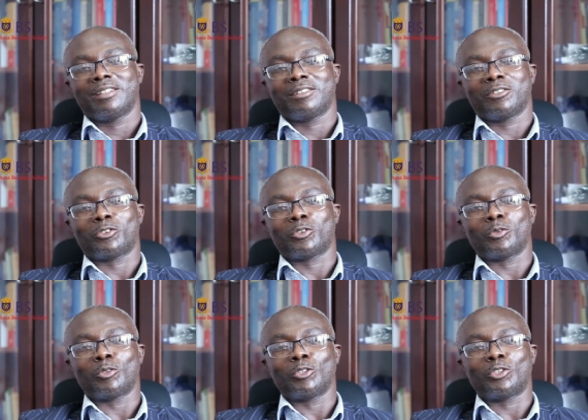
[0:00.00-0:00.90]
I also
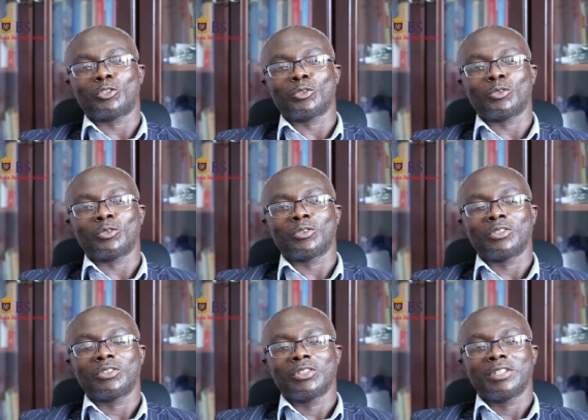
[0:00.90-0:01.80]
want to
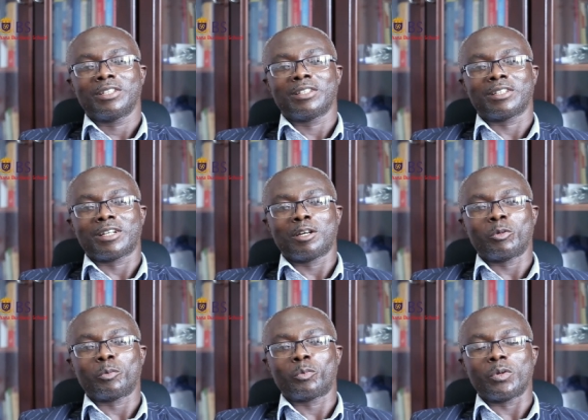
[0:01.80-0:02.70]

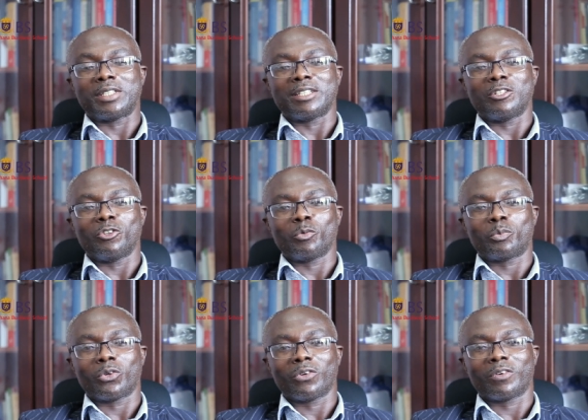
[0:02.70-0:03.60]
come up with new
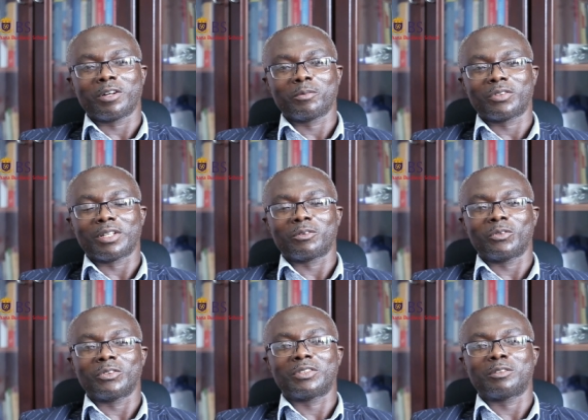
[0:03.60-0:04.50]
programs. I
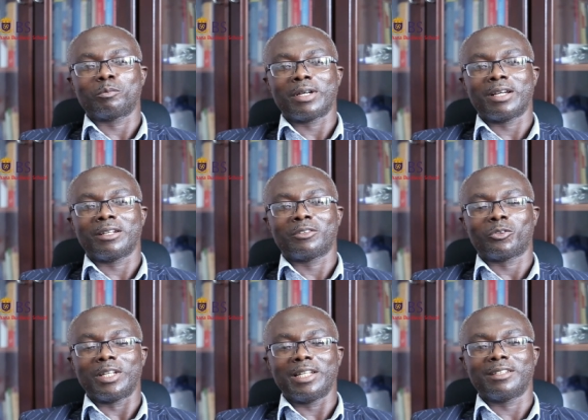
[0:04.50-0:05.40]
want my
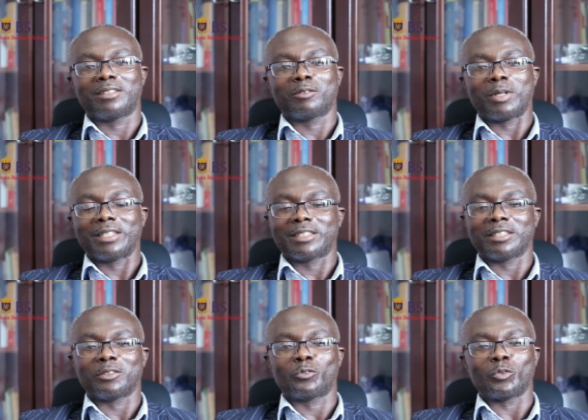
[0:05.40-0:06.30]
colleagues,
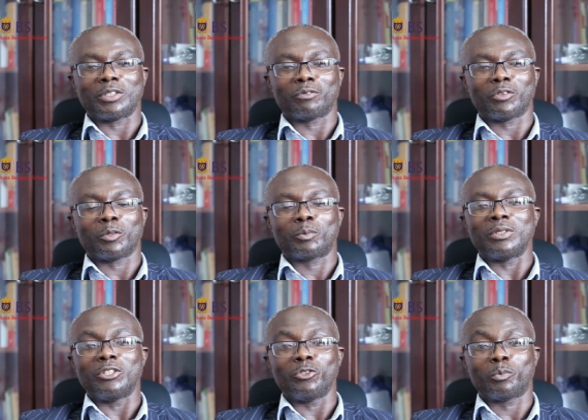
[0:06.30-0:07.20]
myself, to develop
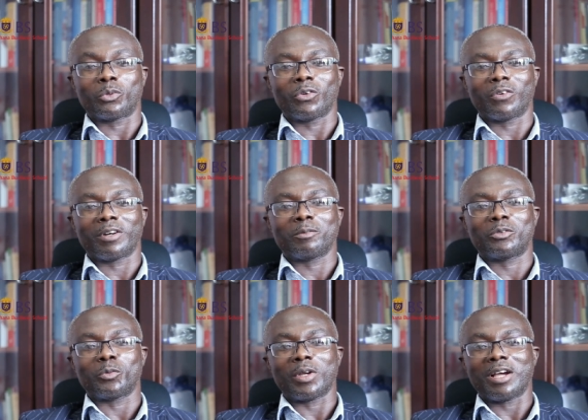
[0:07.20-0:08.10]
new
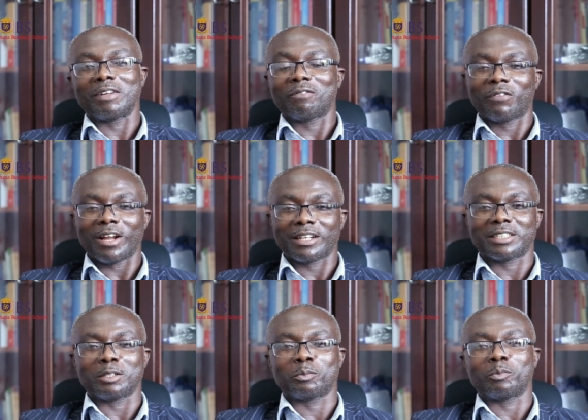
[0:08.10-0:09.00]
programs. We have the
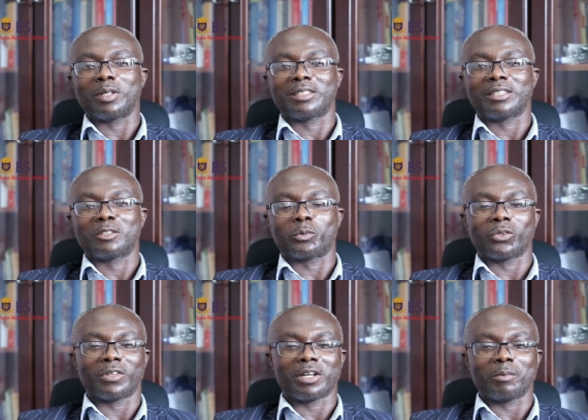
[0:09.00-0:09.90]
flagship master's
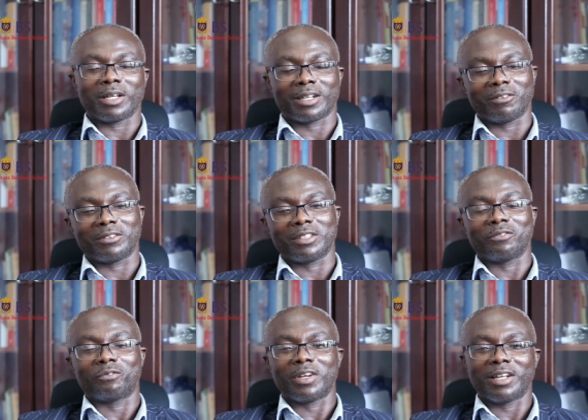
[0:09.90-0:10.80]
program in accounting
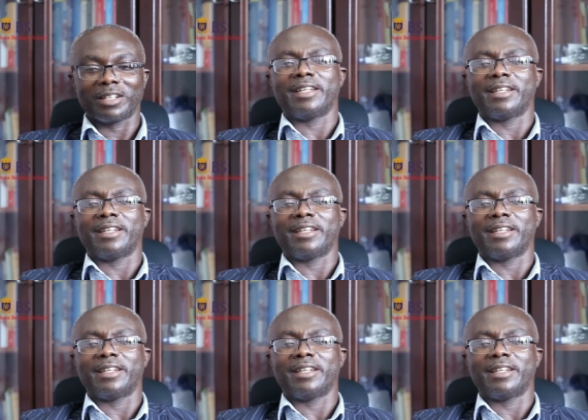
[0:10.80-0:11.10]
and finance.